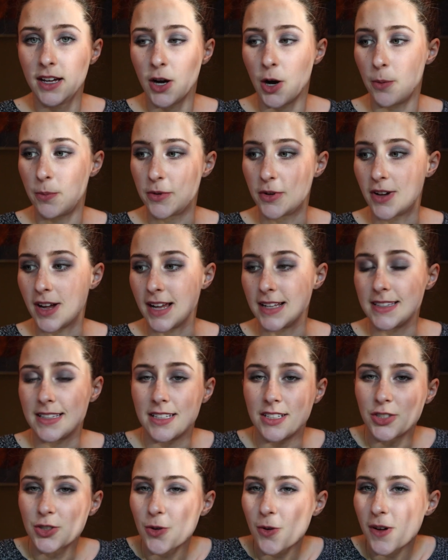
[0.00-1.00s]
Hope you guys
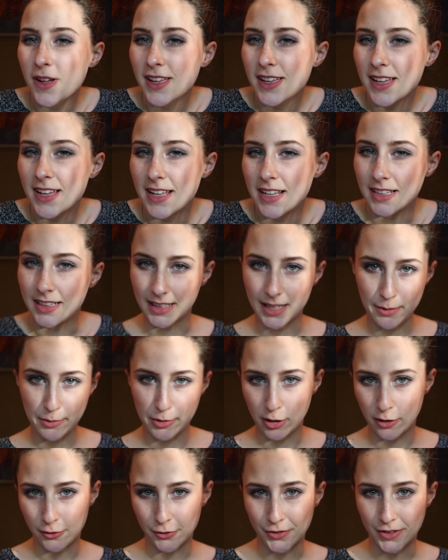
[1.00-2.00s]
enjoy. Let me
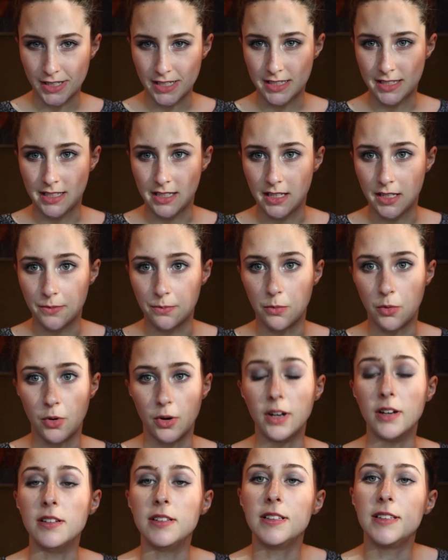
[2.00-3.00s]
know if you want to see
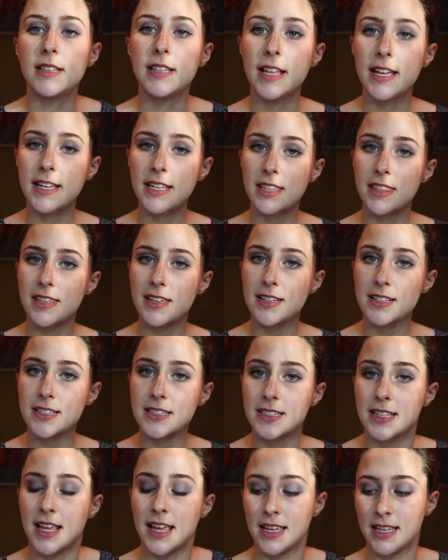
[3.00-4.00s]
more like
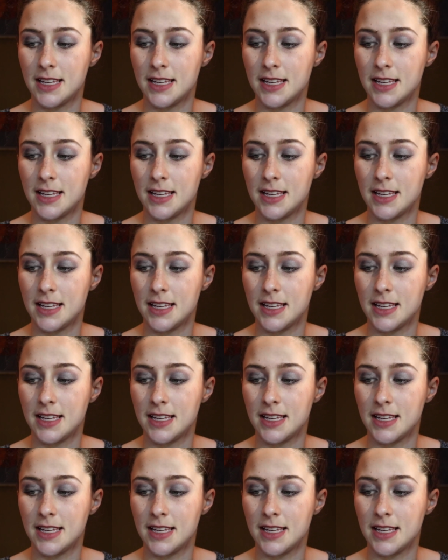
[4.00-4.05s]
this,